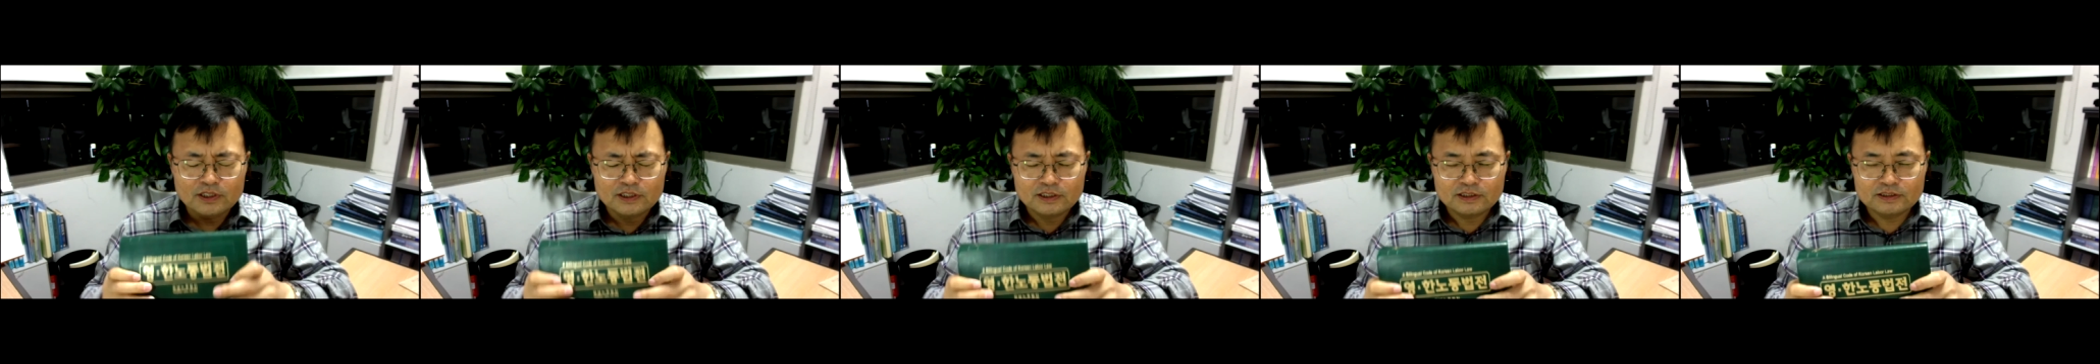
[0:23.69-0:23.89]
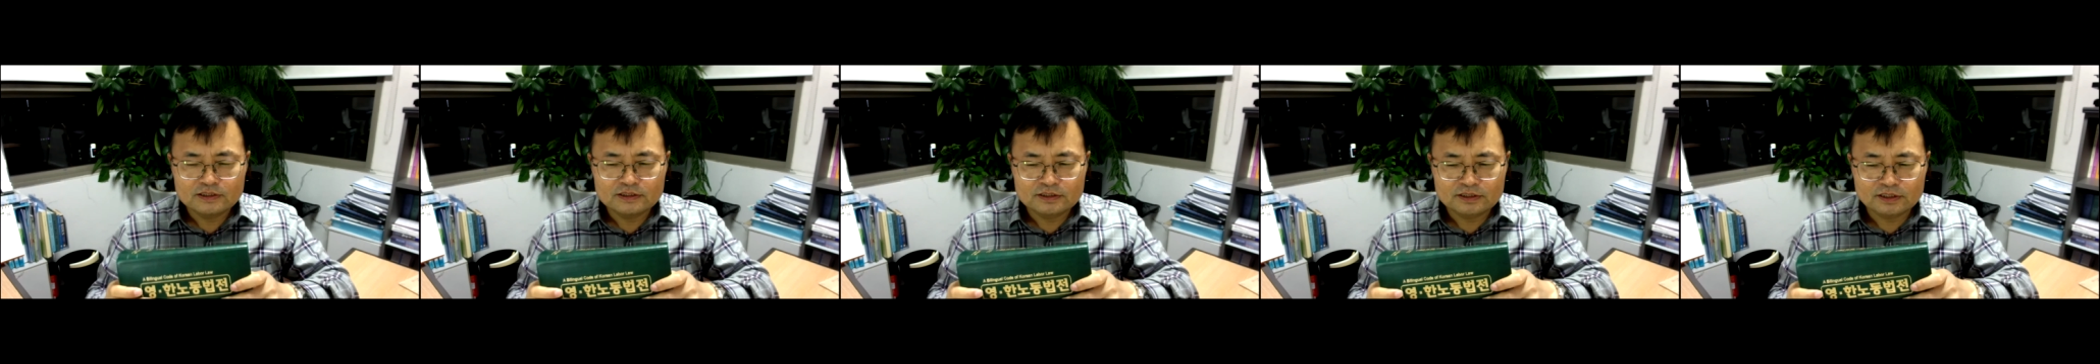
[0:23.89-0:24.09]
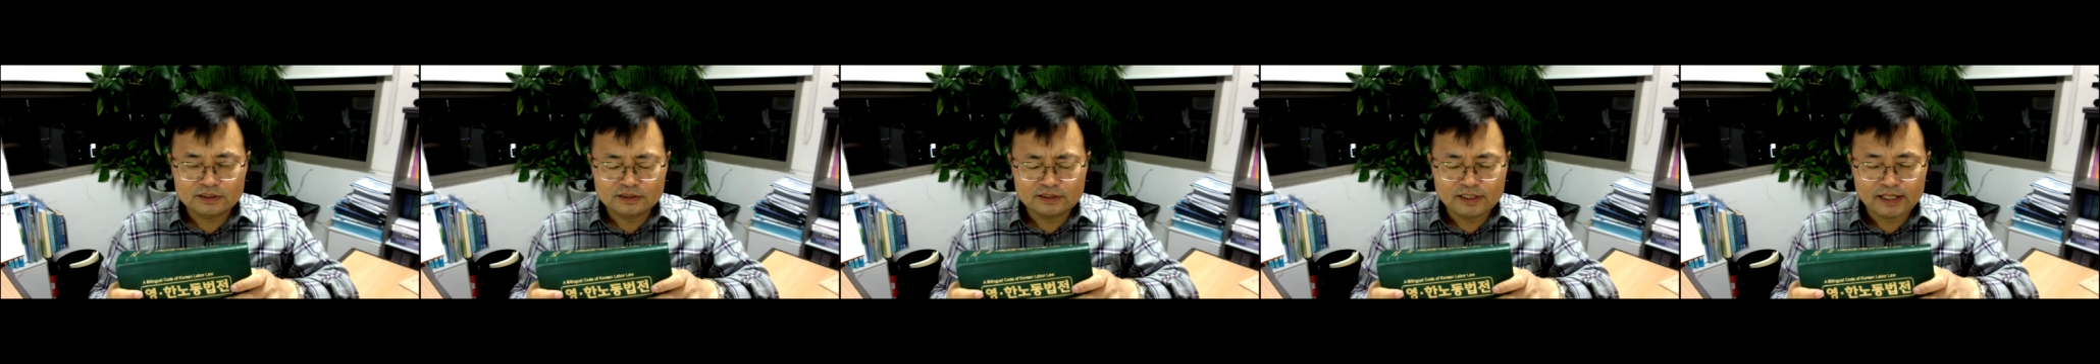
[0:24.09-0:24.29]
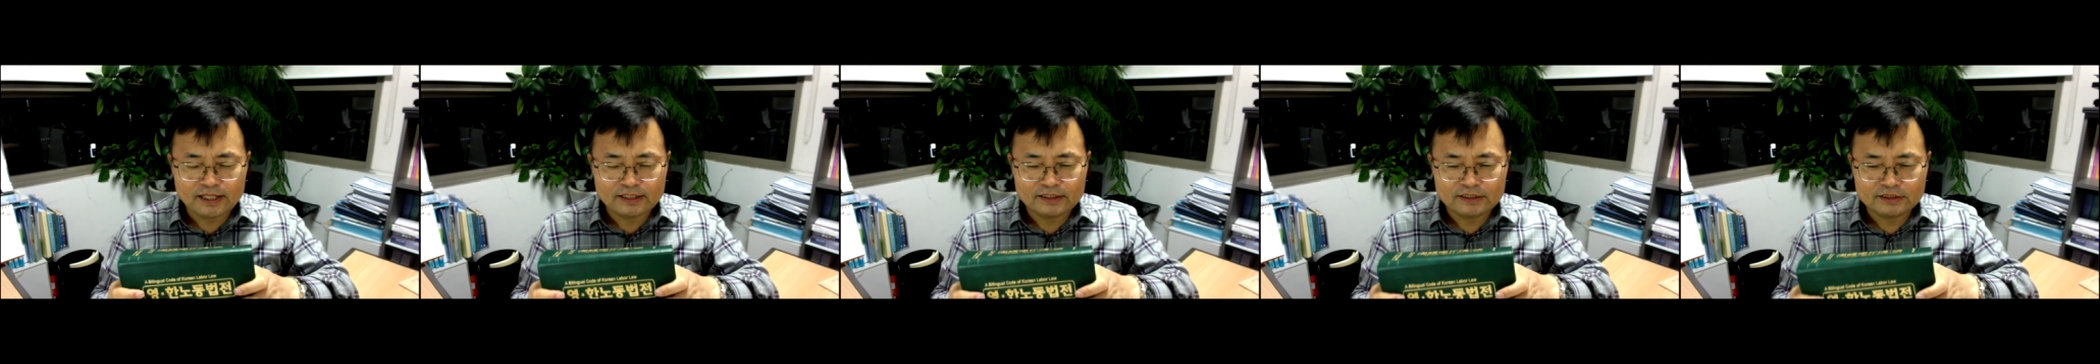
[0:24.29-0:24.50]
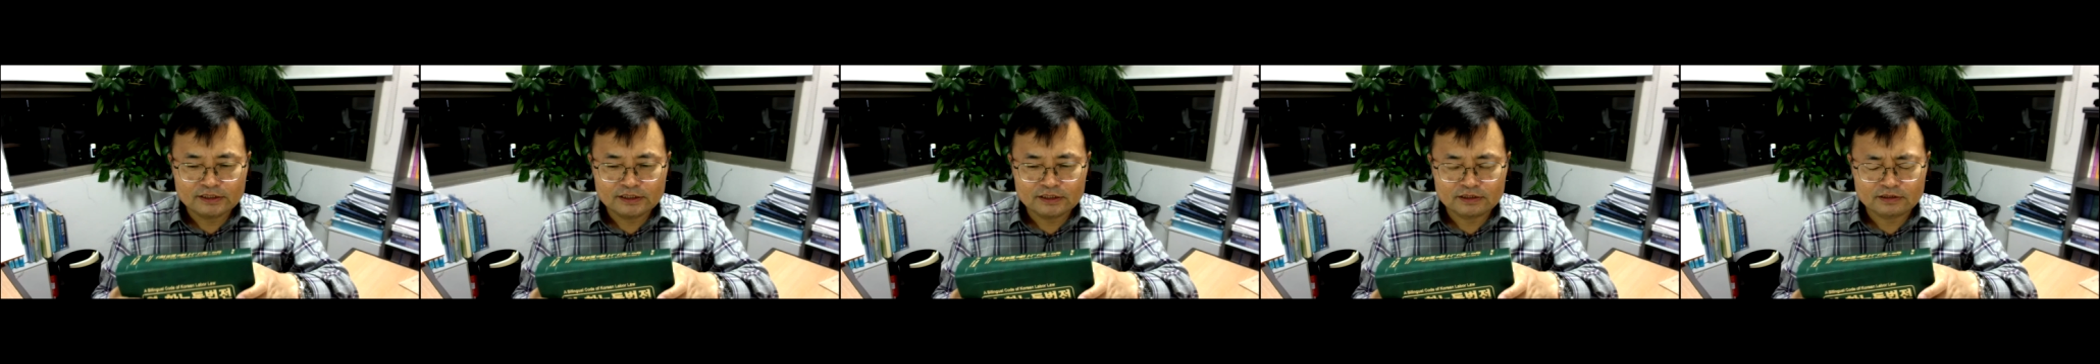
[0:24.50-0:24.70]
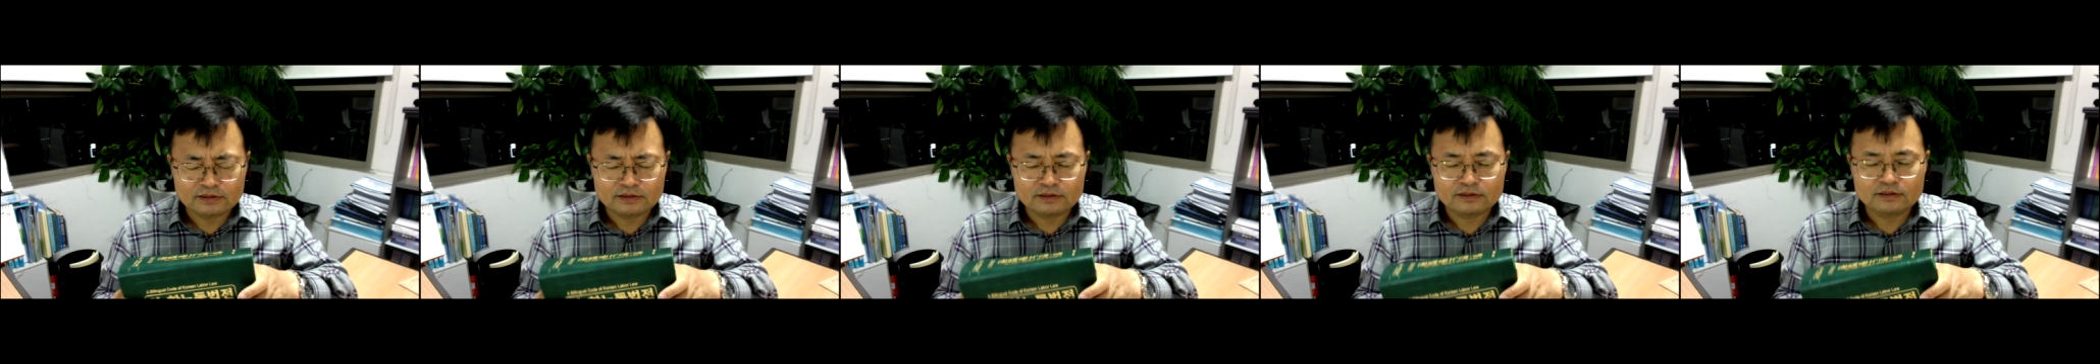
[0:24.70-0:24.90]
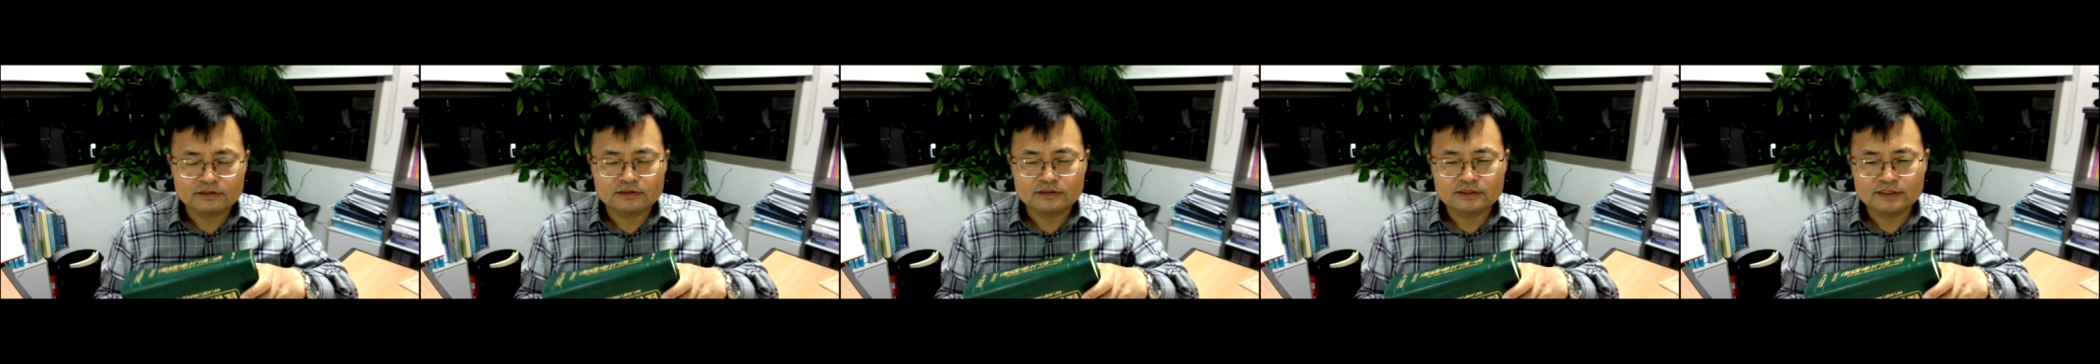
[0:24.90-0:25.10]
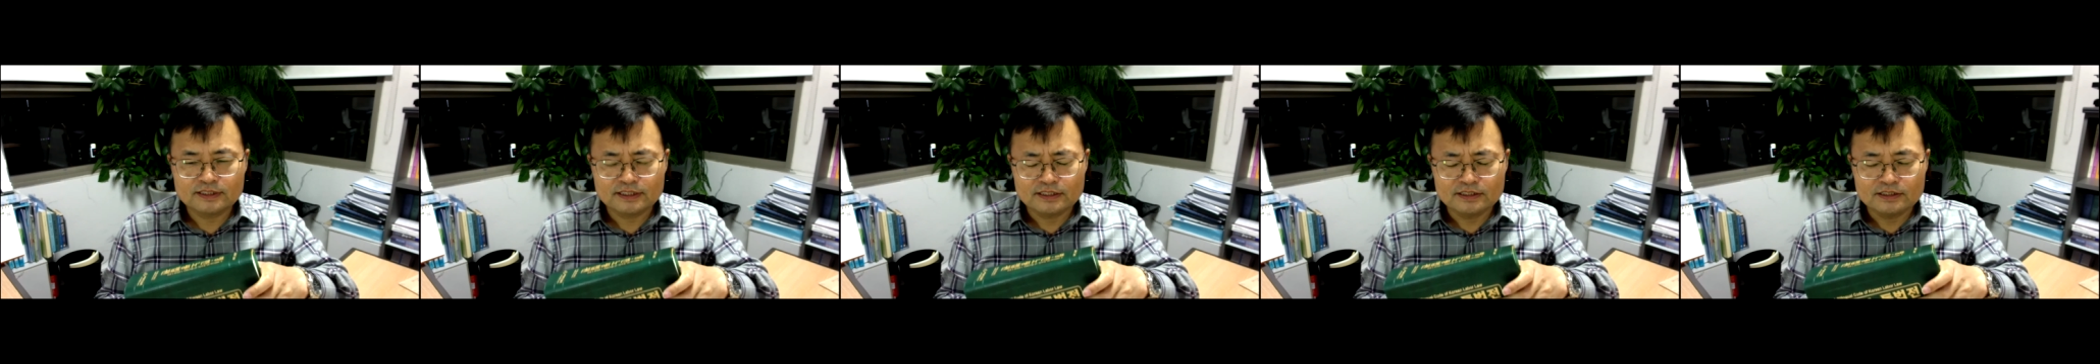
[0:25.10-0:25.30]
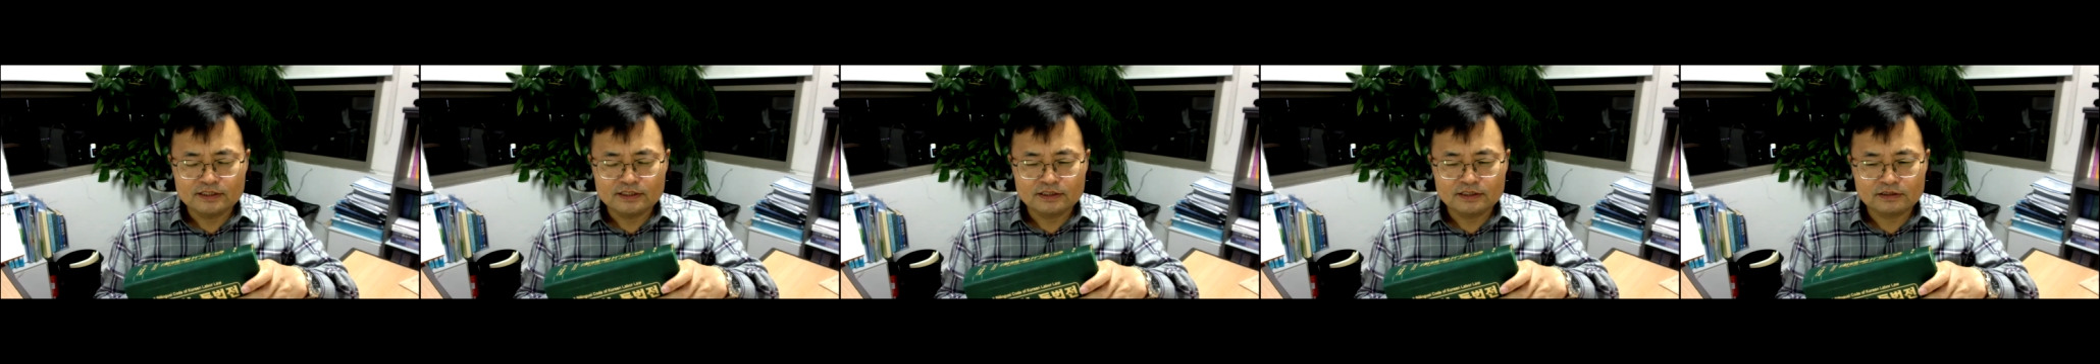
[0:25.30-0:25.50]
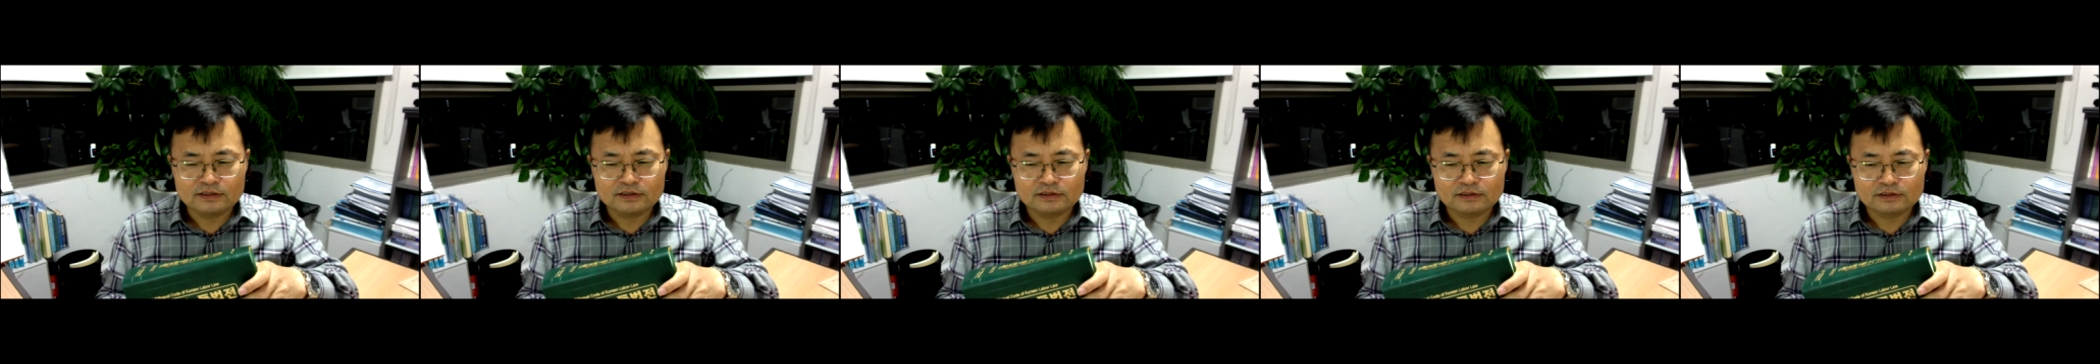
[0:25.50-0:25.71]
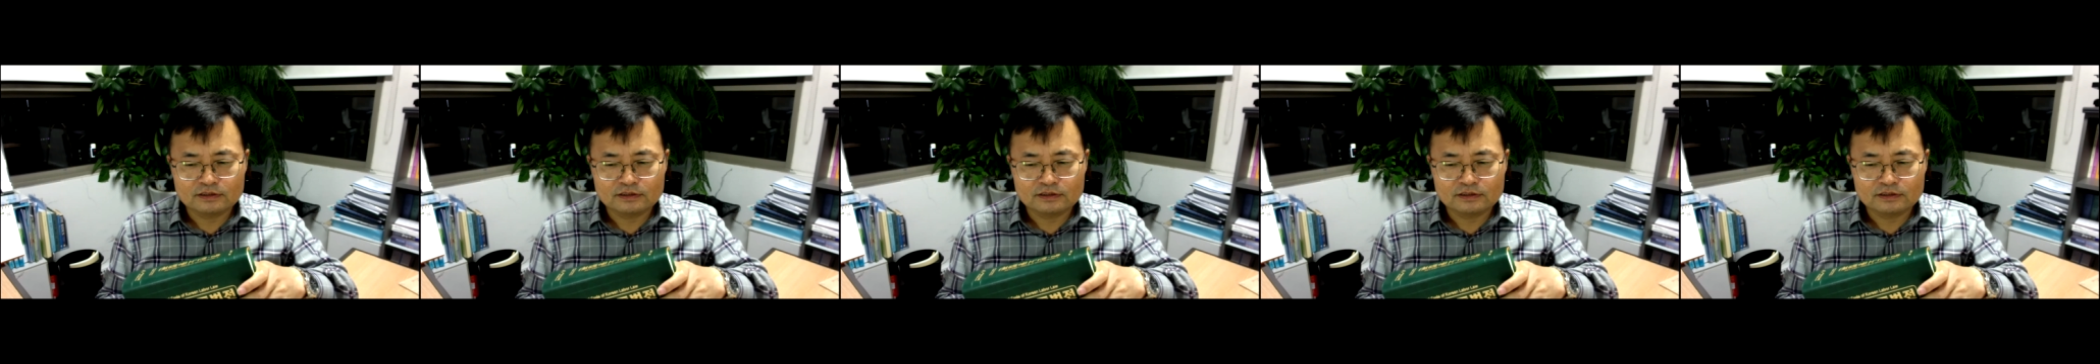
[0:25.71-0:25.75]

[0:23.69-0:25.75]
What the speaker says: the third edition. Since